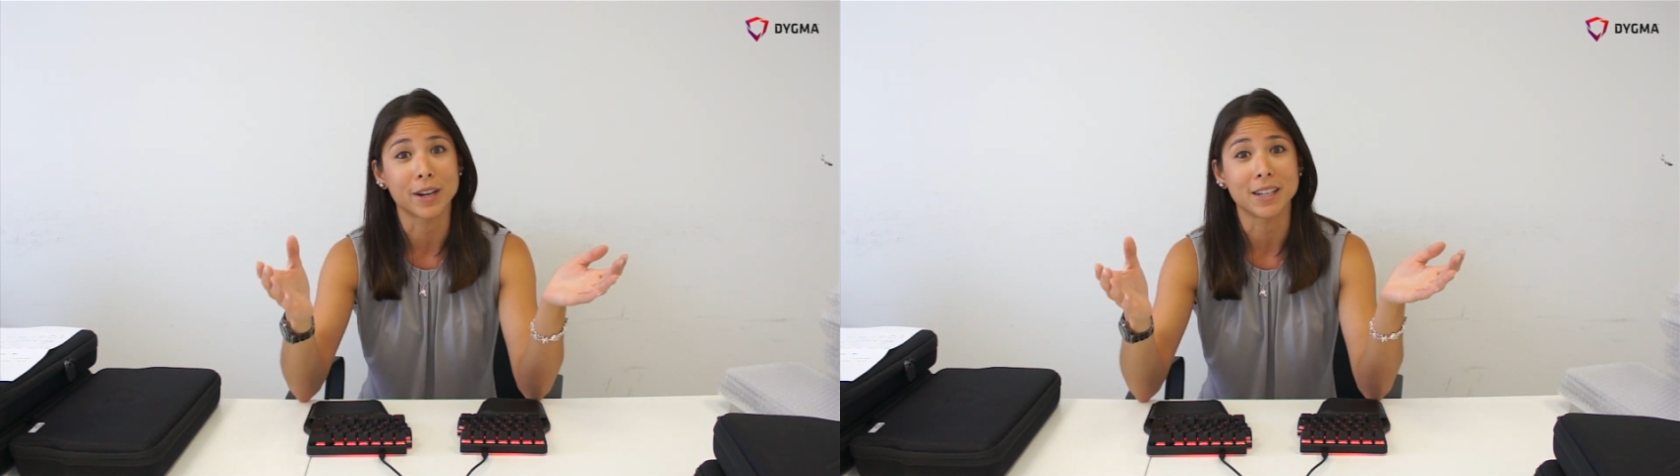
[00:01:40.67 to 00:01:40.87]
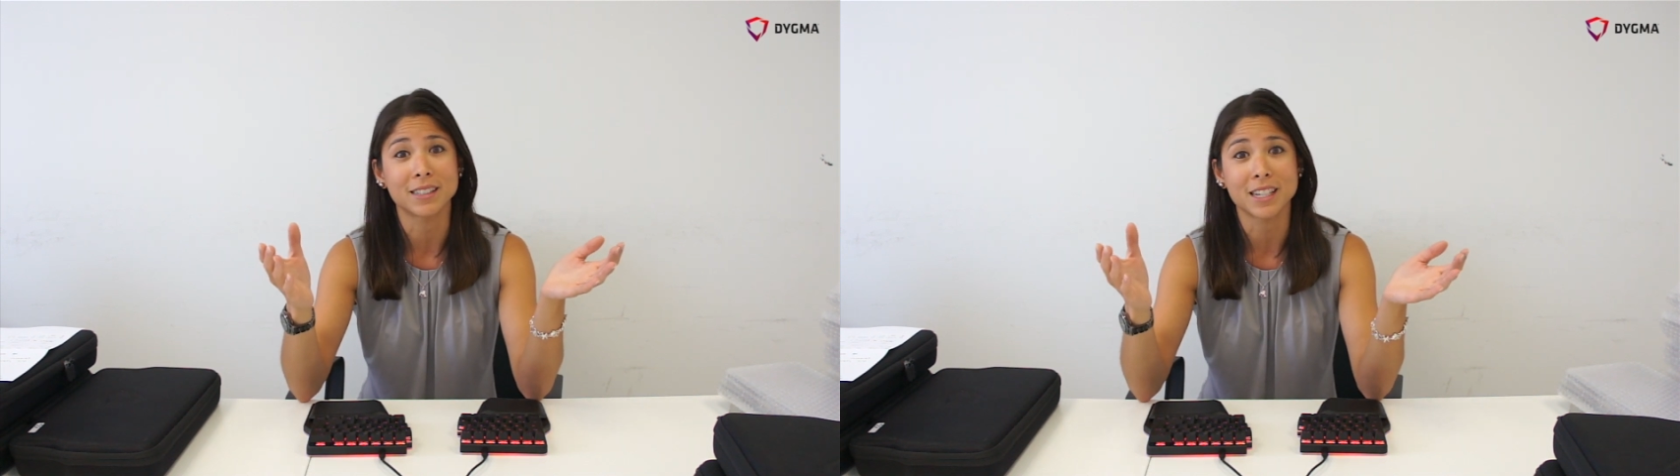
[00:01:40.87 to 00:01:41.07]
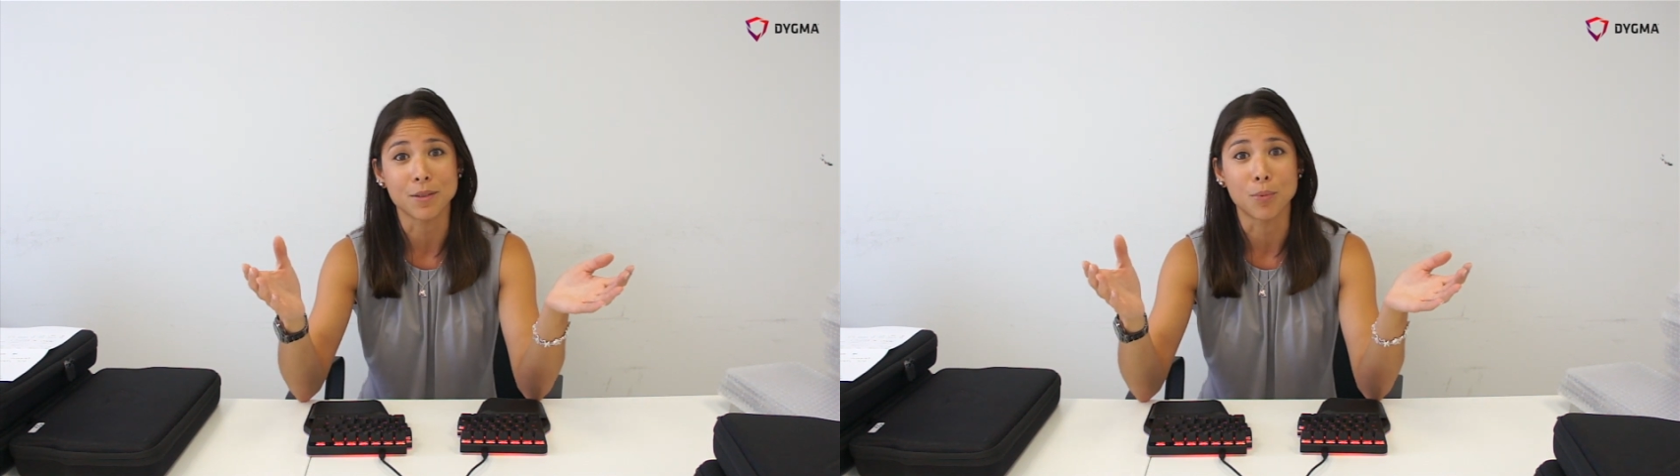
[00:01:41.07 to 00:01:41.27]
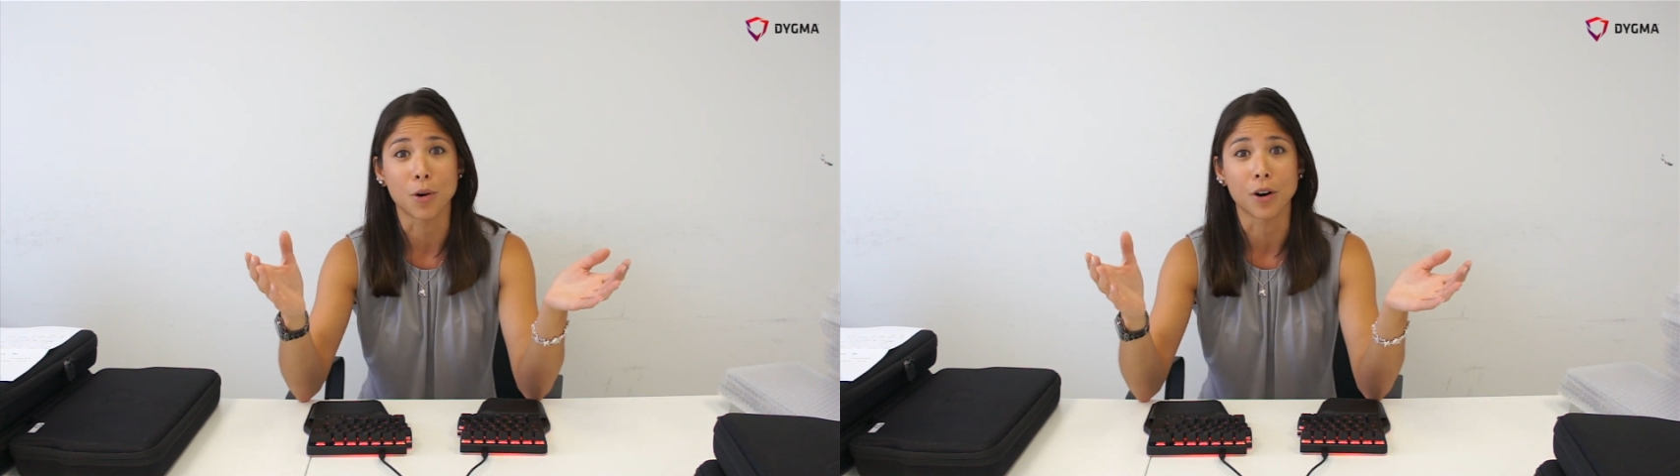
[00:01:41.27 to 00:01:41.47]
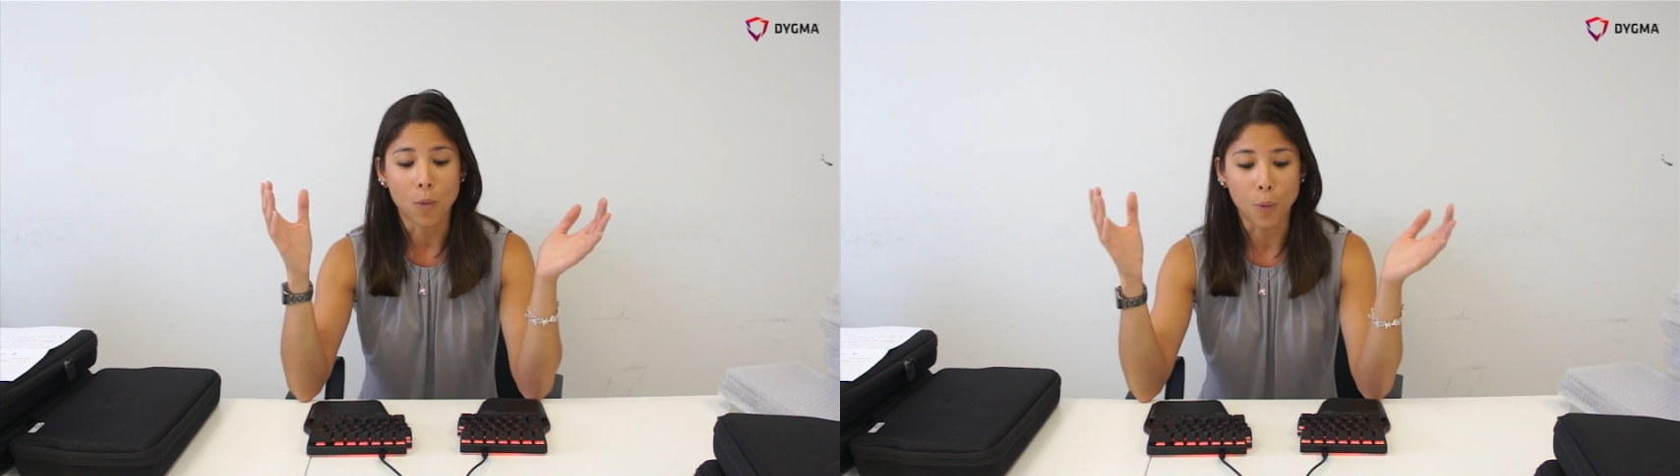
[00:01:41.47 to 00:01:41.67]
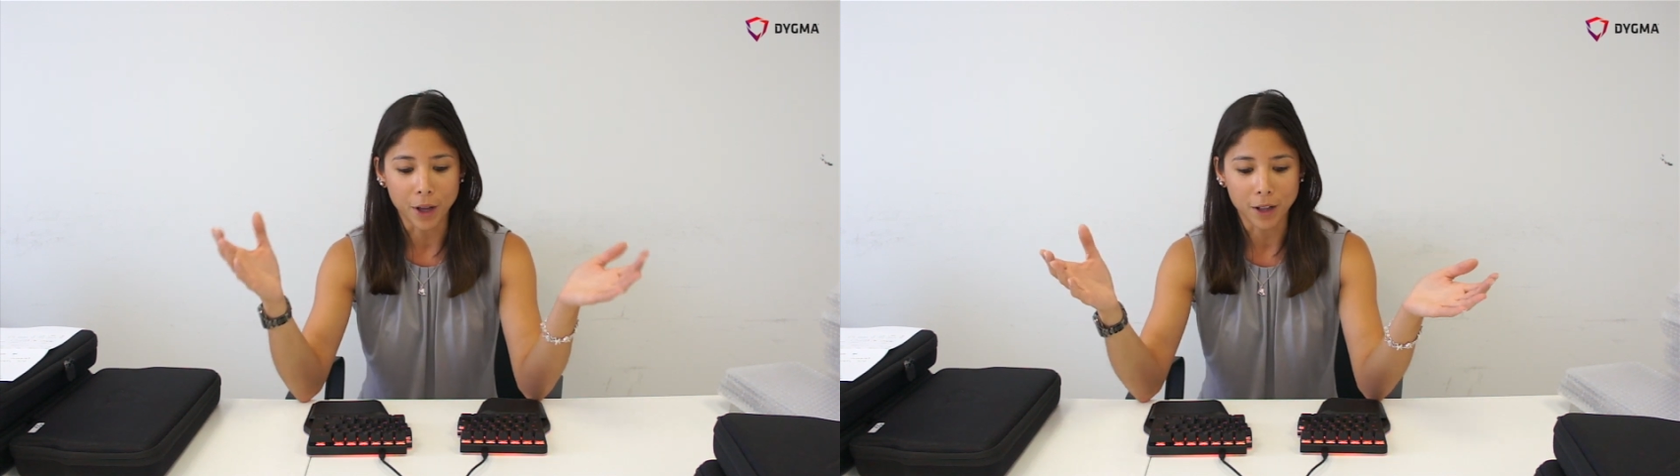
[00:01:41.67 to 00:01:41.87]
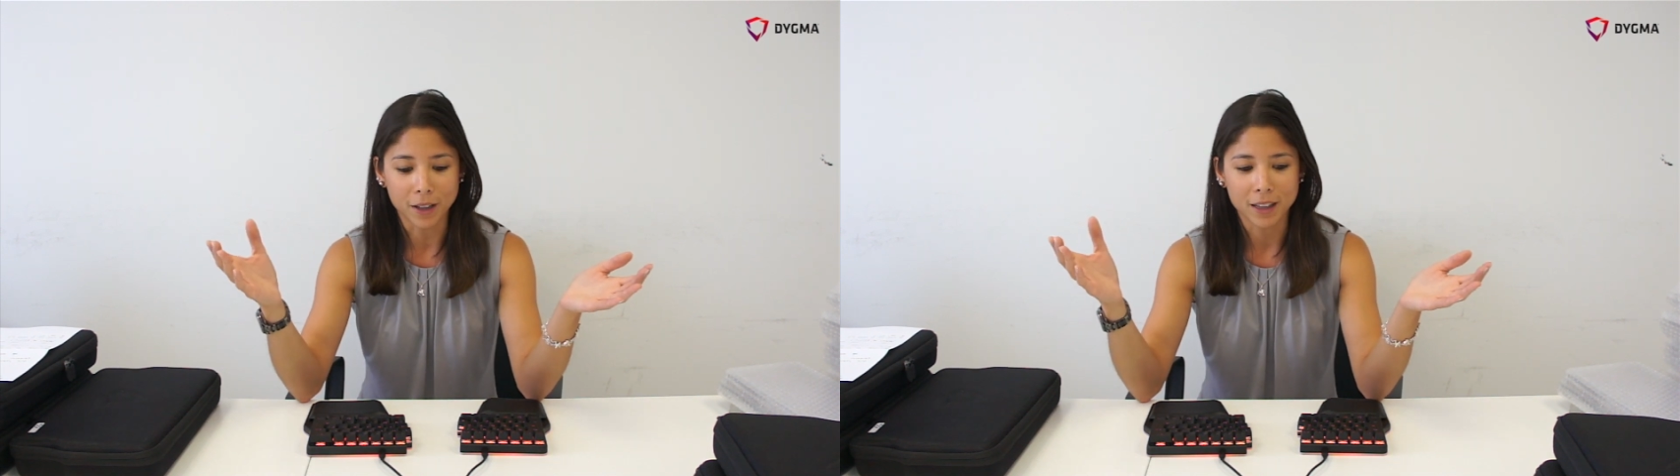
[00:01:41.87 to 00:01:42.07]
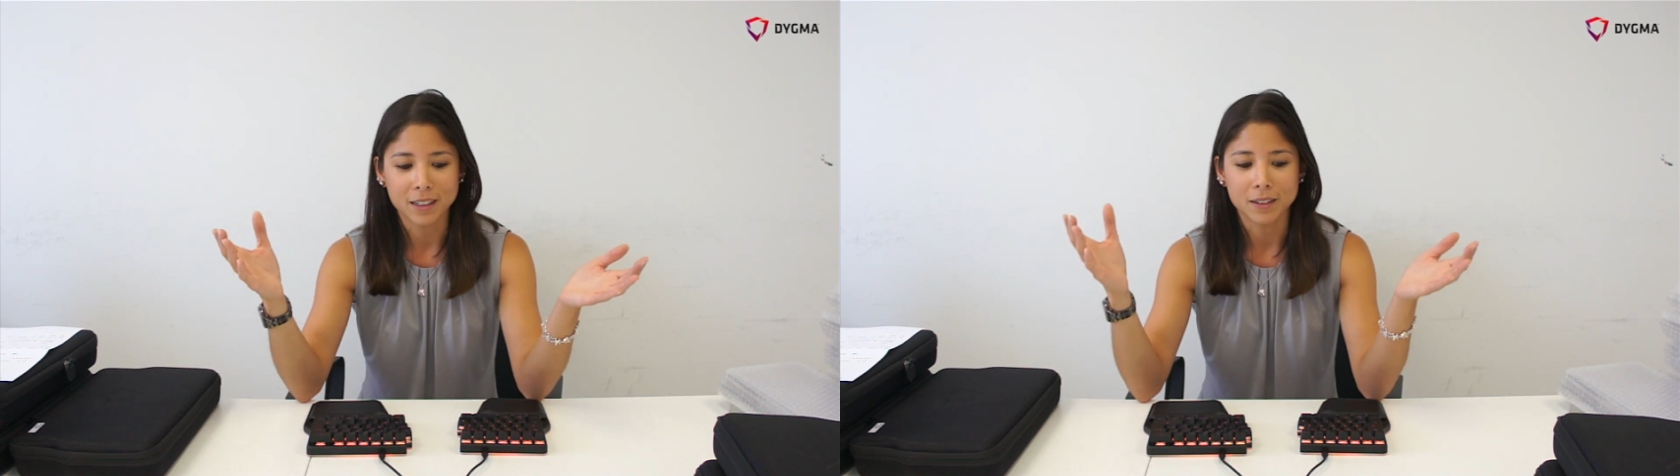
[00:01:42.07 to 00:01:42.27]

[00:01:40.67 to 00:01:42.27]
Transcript: Raise keyboard will